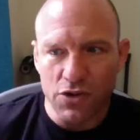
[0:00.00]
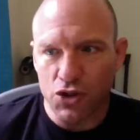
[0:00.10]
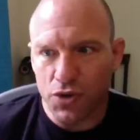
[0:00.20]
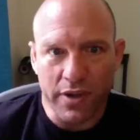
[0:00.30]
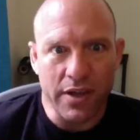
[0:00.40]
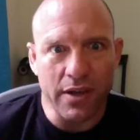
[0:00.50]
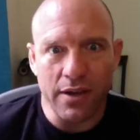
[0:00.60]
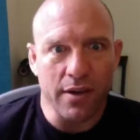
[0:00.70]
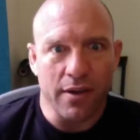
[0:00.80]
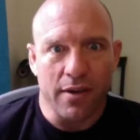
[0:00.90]

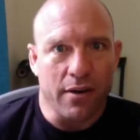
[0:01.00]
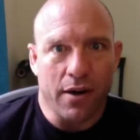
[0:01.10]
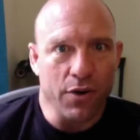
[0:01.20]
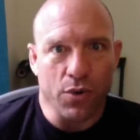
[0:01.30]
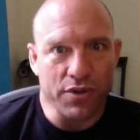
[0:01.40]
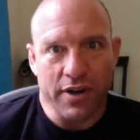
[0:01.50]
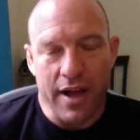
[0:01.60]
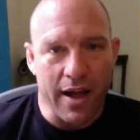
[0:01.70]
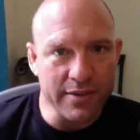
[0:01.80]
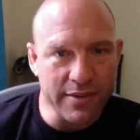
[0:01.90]
tricky,
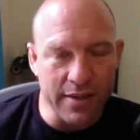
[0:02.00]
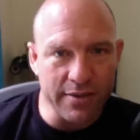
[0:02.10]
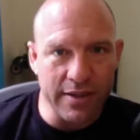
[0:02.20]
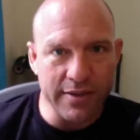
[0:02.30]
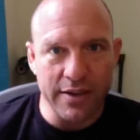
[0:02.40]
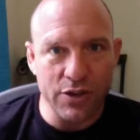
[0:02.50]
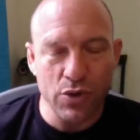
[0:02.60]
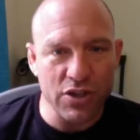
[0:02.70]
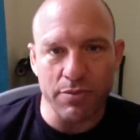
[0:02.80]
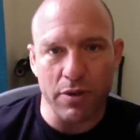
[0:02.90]
unorthodox. They do
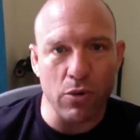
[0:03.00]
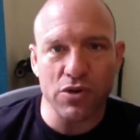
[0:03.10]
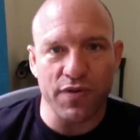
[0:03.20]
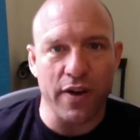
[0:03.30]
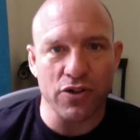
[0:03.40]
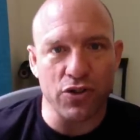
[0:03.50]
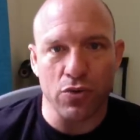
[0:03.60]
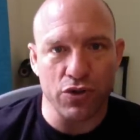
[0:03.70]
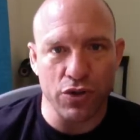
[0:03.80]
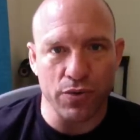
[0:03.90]
something most fighters
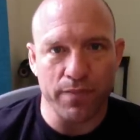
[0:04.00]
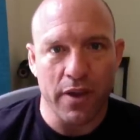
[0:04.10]
don't do.